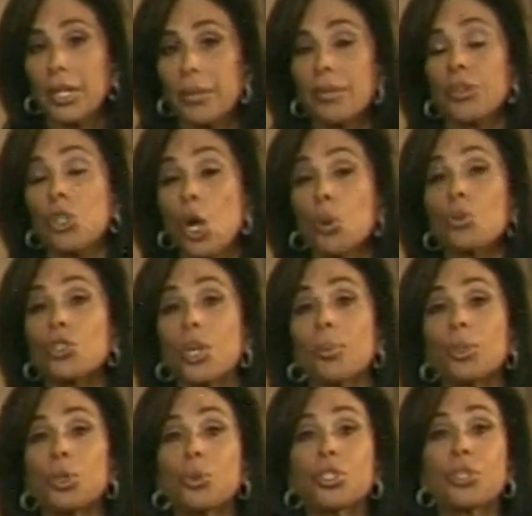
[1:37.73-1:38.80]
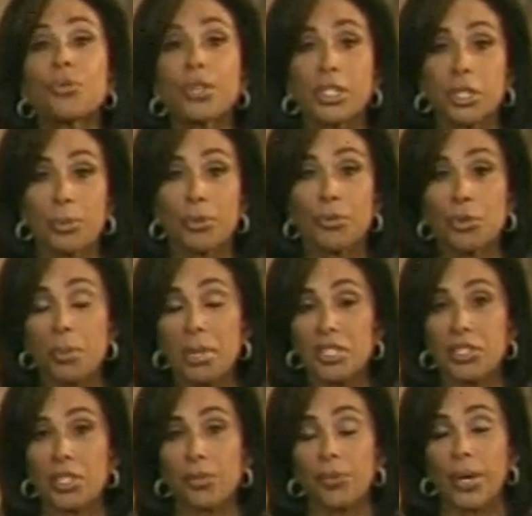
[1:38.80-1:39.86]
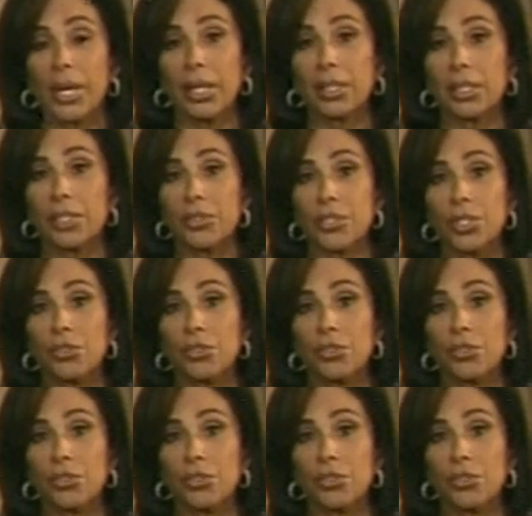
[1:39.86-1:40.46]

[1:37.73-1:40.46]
know someone who's a victim of domestic violence,